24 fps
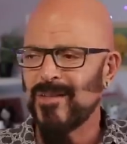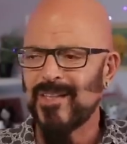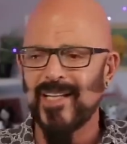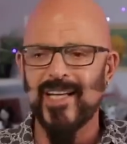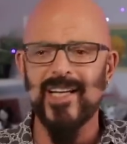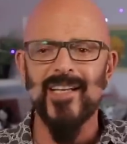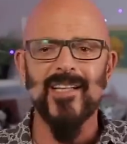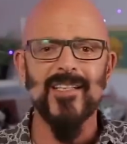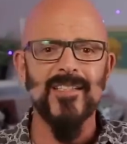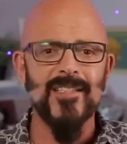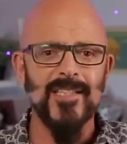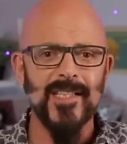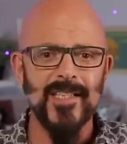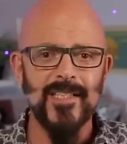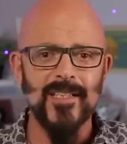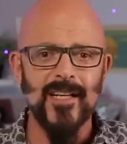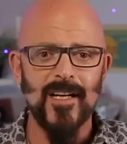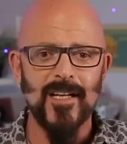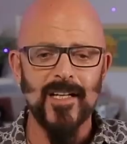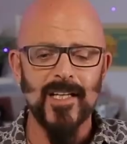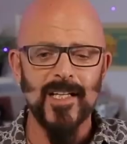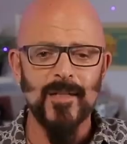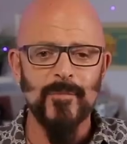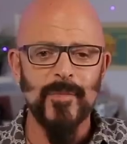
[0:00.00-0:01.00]
what the hell is he
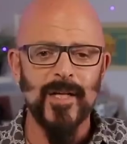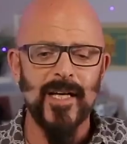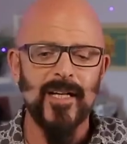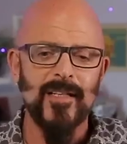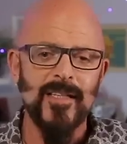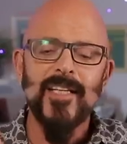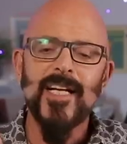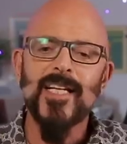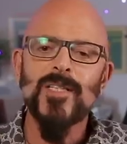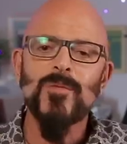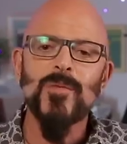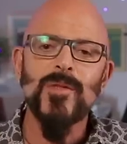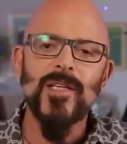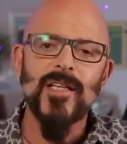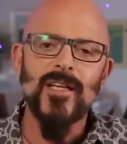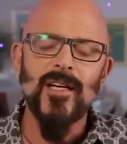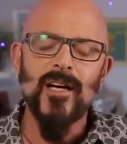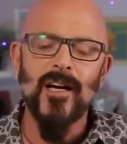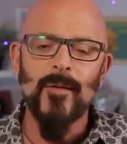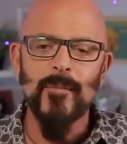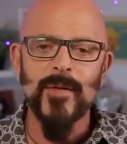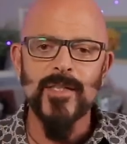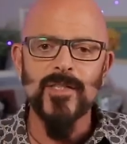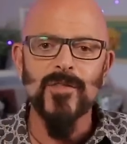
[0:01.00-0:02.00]
talking about? That's what the
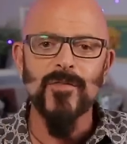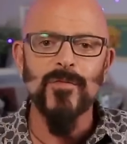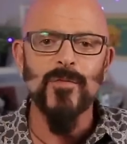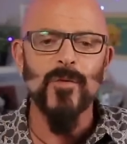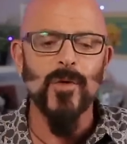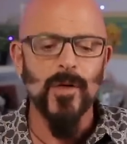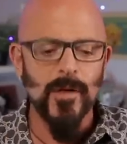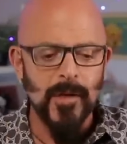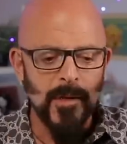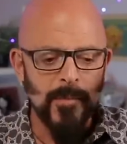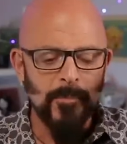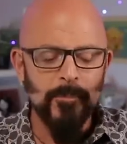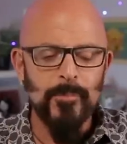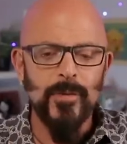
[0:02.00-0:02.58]
comments are for.